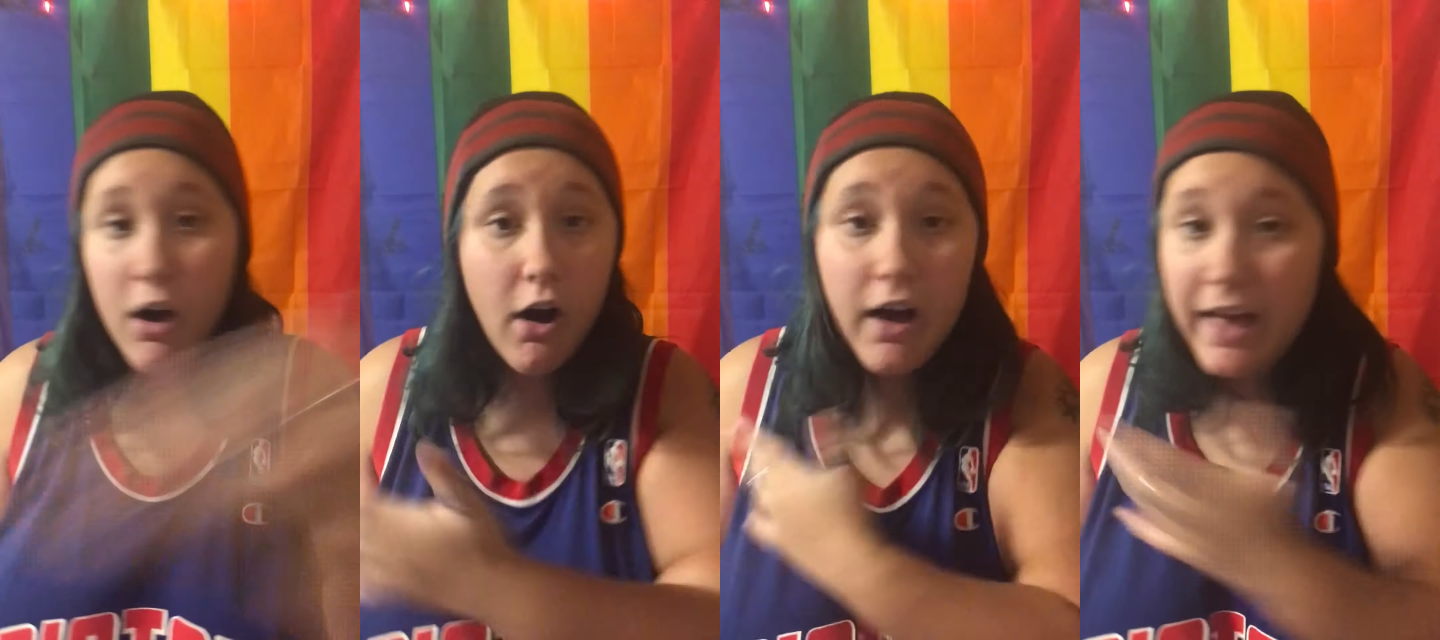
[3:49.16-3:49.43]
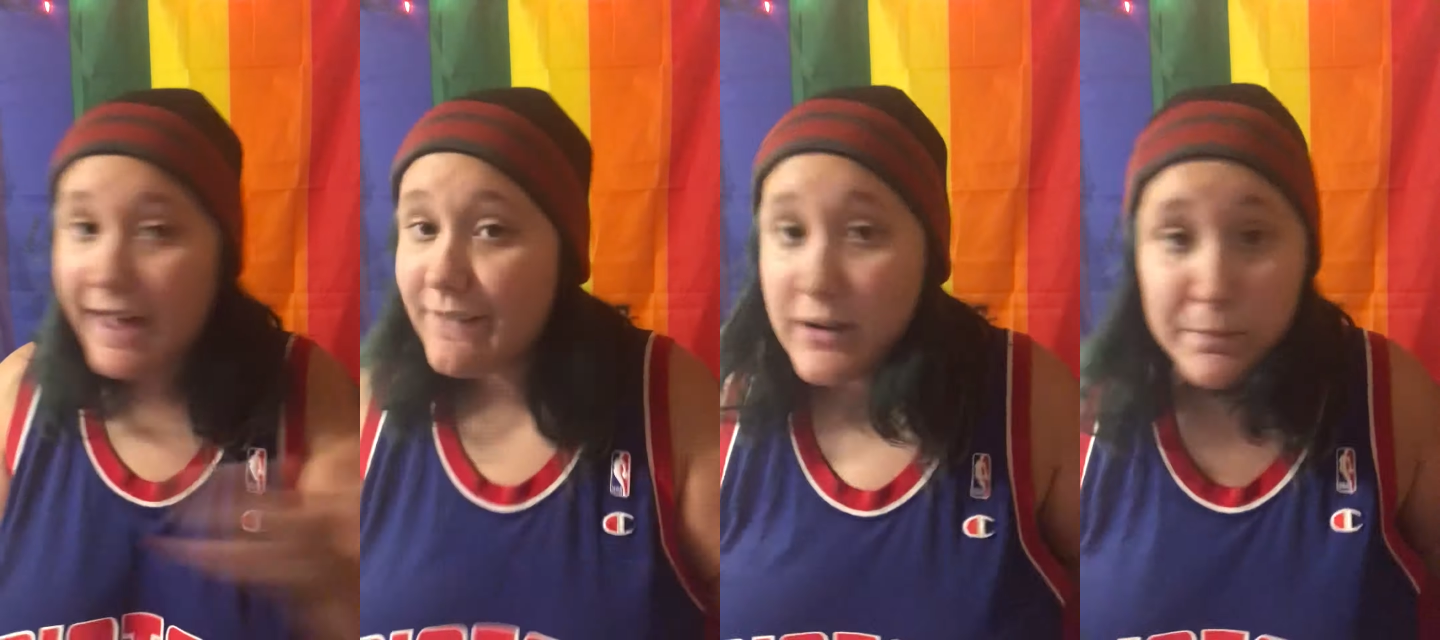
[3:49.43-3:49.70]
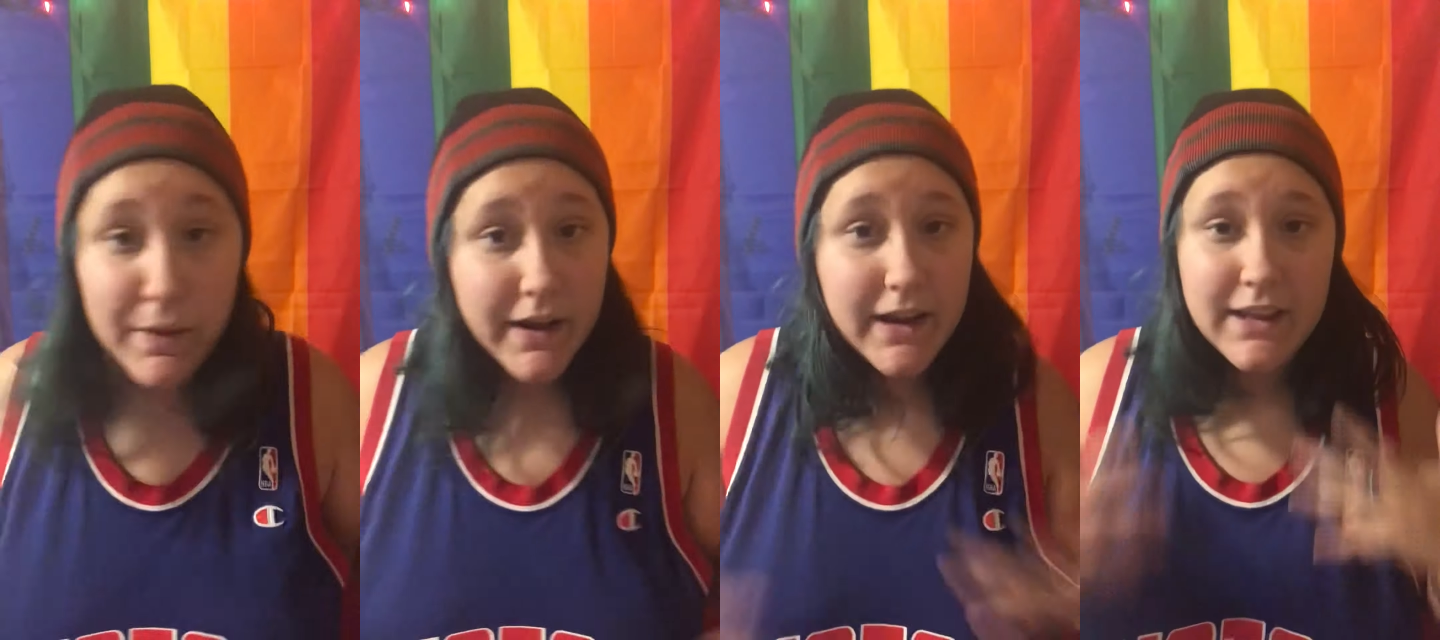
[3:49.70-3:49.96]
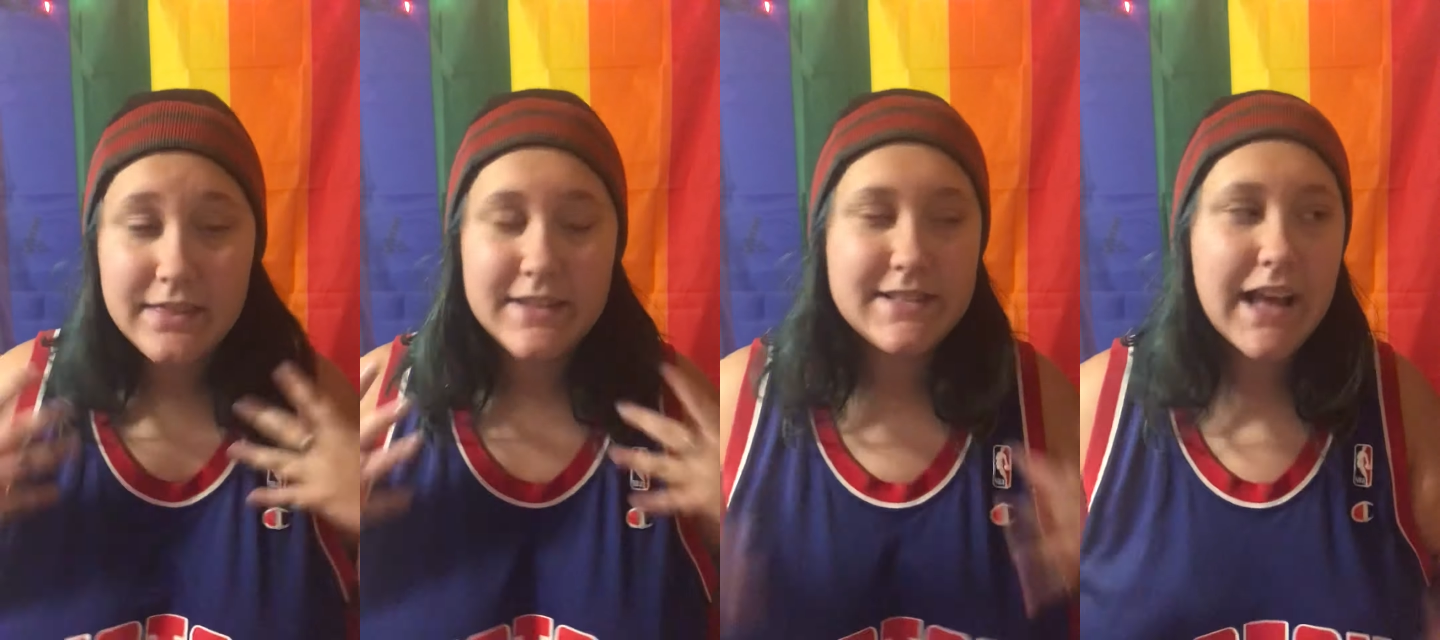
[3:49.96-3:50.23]
everybody
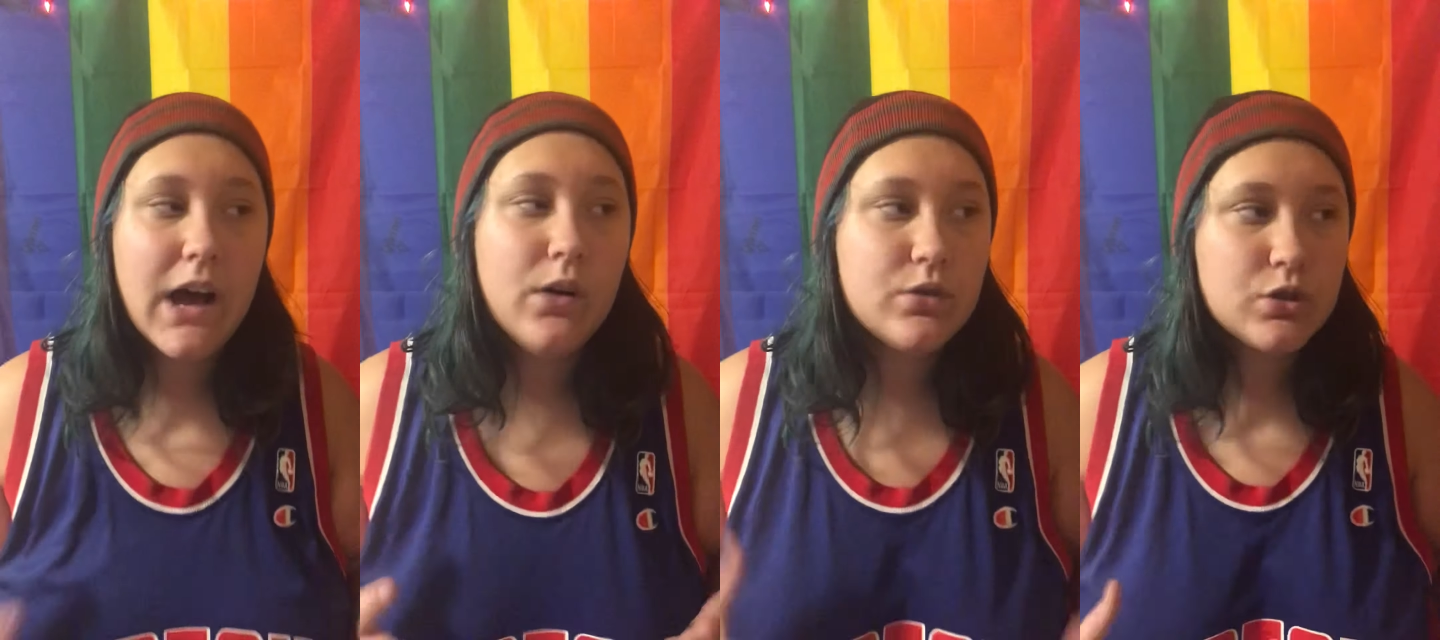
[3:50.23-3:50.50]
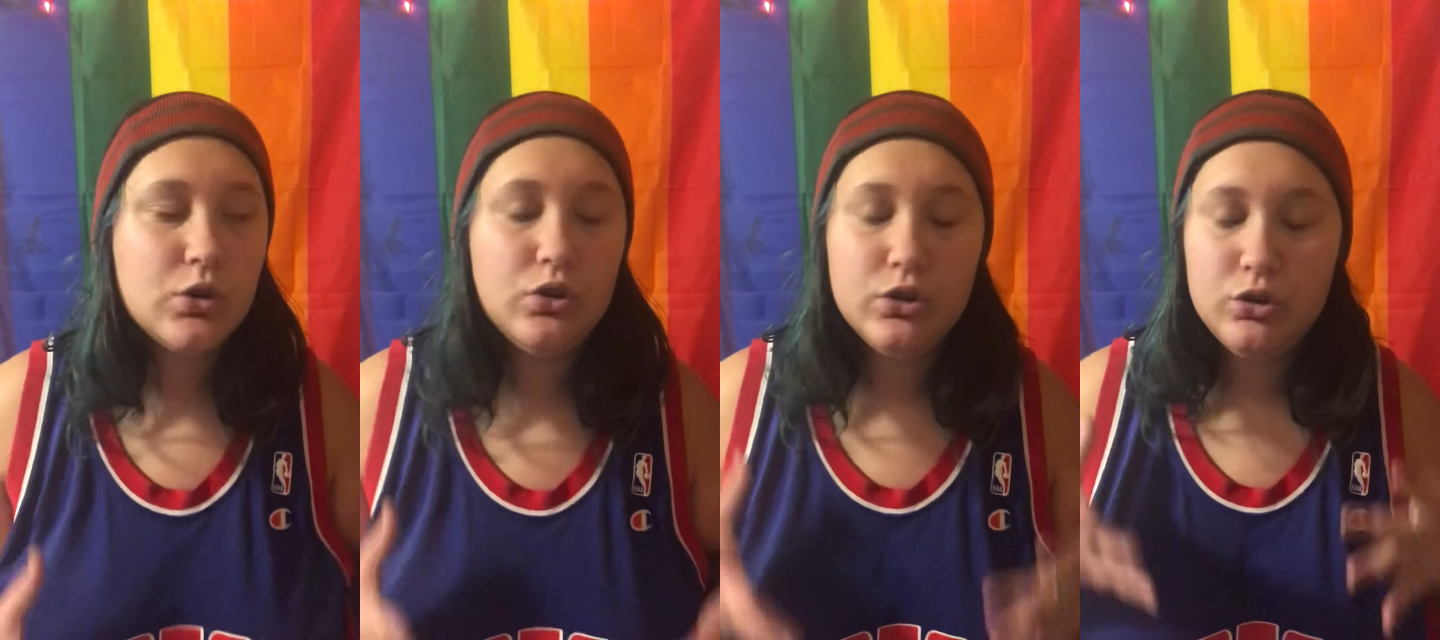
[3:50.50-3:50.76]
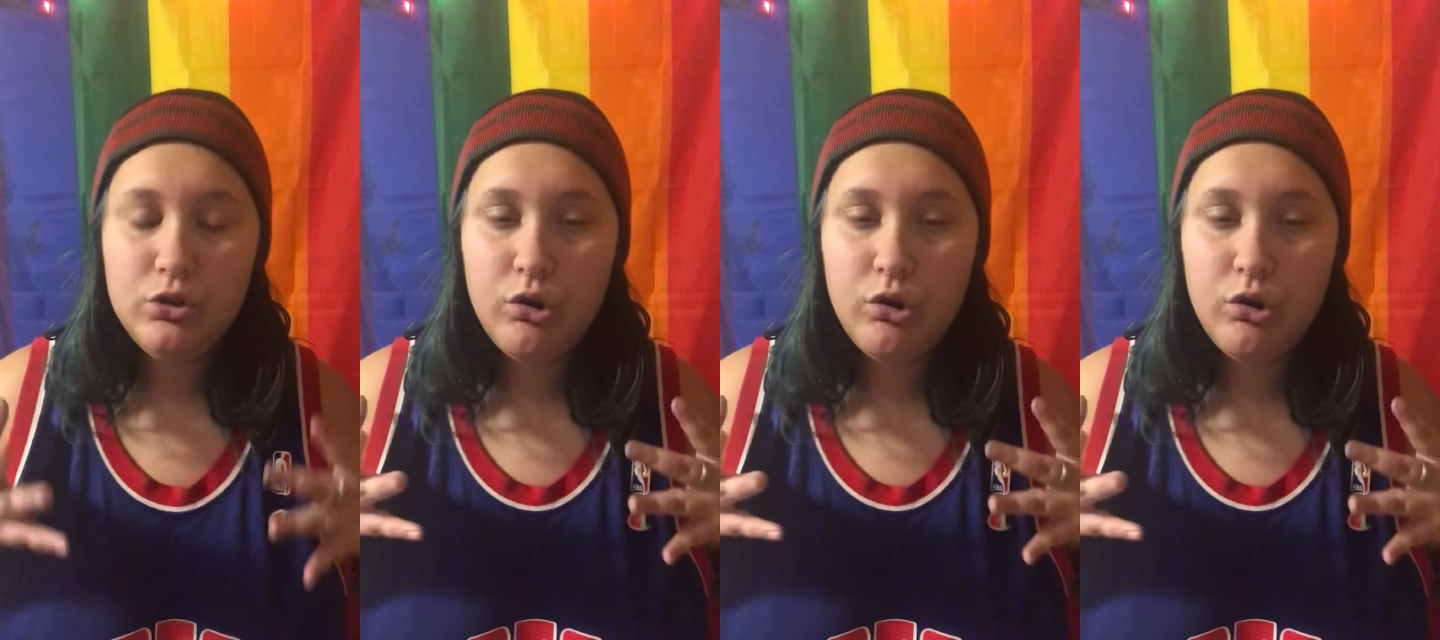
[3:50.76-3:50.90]
in this household